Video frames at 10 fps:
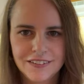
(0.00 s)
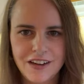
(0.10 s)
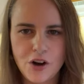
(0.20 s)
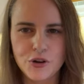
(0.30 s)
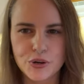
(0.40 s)

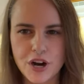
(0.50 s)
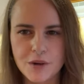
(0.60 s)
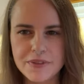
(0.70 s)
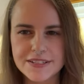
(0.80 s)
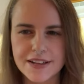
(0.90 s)
Oh, your
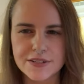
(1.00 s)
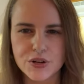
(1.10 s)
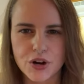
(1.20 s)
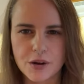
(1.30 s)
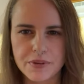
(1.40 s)
comments? I see
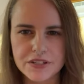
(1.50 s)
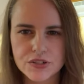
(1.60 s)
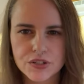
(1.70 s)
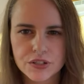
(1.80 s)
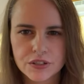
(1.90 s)
your
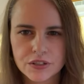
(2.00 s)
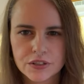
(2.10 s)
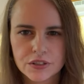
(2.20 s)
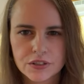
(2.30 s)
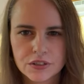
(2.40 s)
comments.
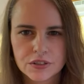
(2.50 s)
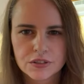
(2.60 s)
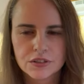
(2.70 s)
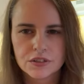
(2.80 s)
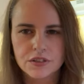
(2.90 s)

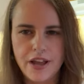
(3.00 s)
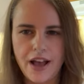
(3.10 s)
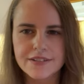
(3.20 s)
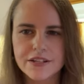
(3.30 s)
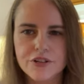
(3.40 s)
Yeah,
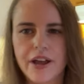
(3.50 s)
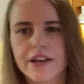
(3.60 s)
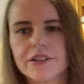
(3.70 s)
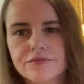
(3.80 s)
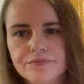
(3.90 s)
I see you,
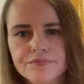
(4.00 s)
Kate.